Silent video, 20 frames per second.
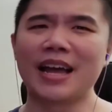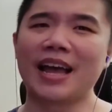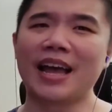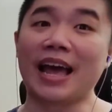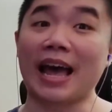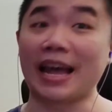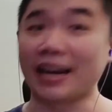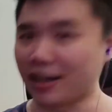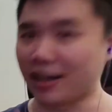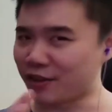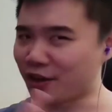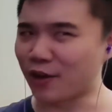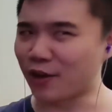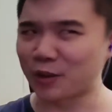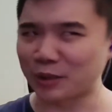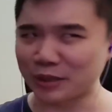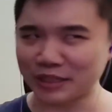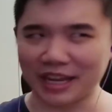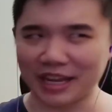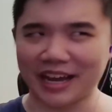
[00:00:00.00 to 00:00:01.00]
And on the
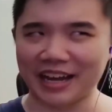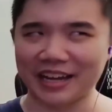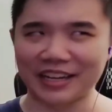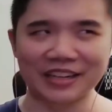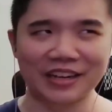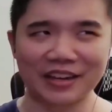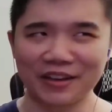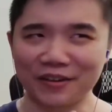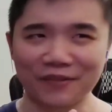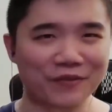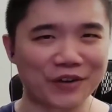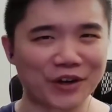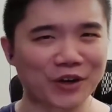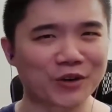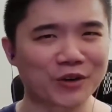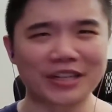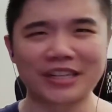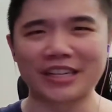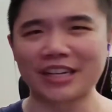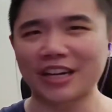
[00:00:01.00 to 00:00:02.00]
other side,
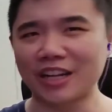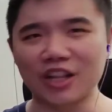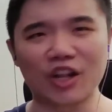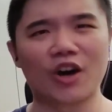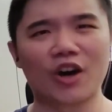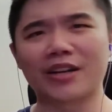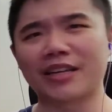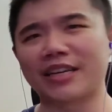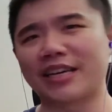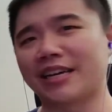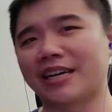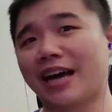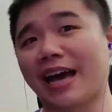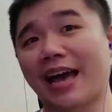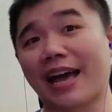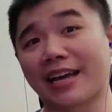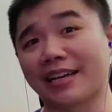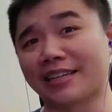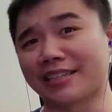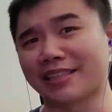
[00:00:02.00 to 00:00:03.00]
Viren, Claudia,
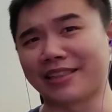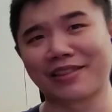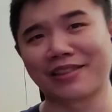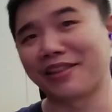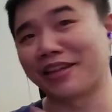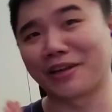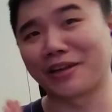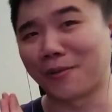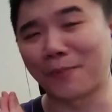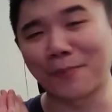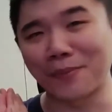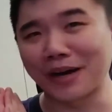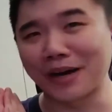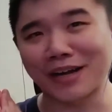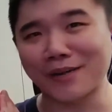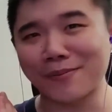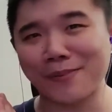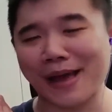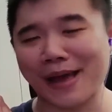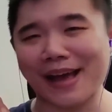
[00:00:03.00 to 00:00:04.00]
and little
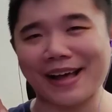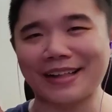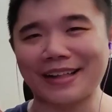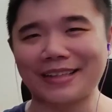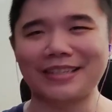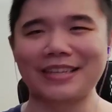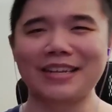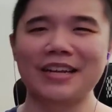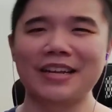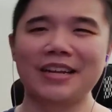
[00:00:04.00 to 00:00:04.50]
Bug Pal.